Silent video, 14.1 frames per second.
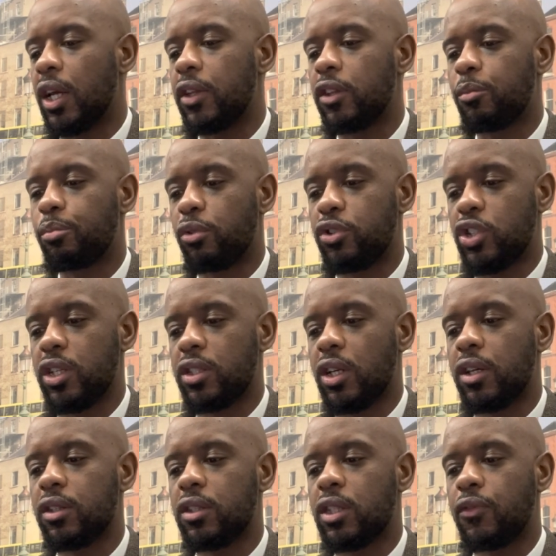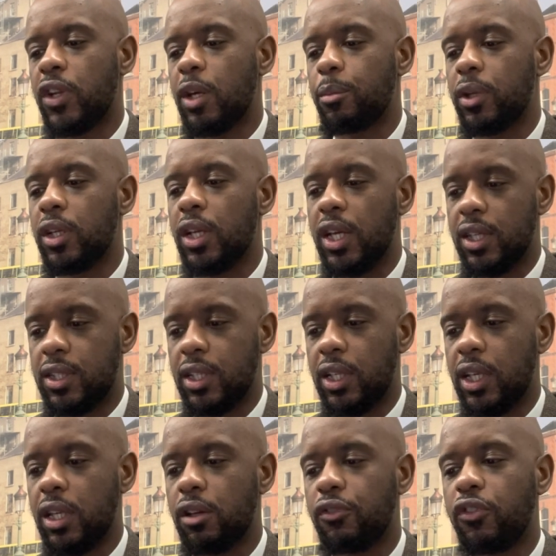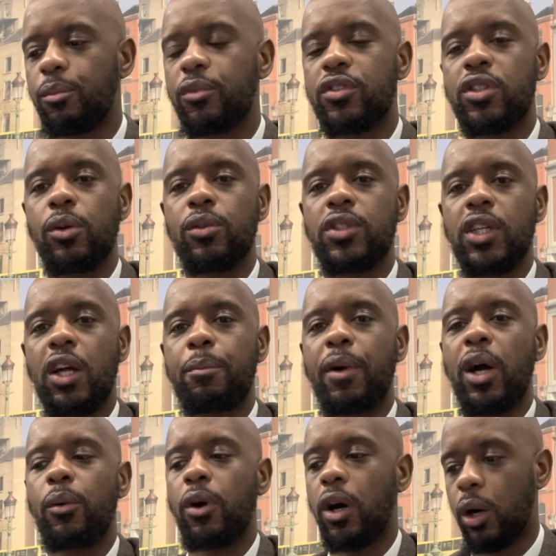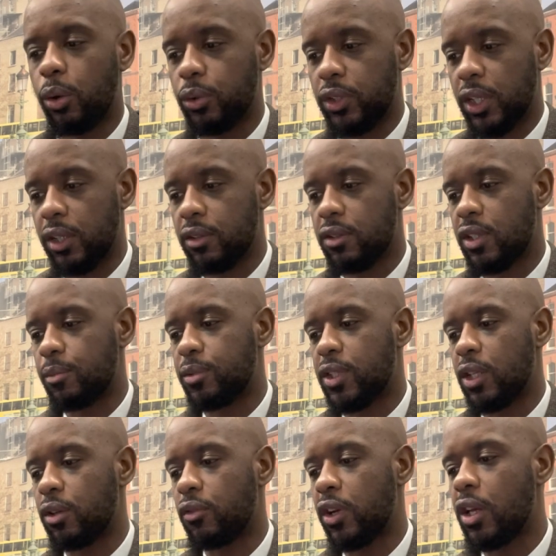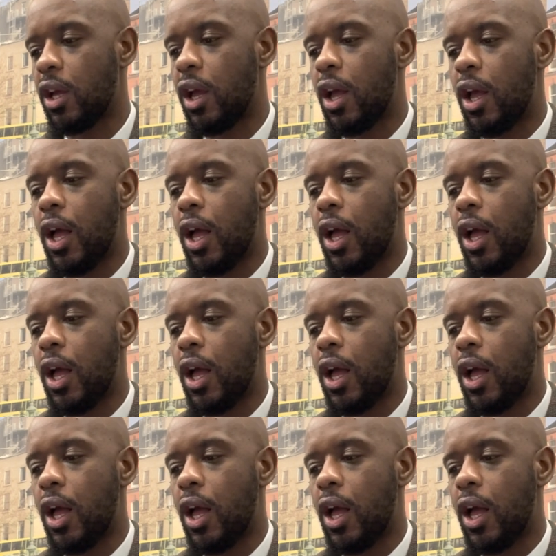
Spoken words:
in the project under development in Italy from Soltec Power Holdings subsidiary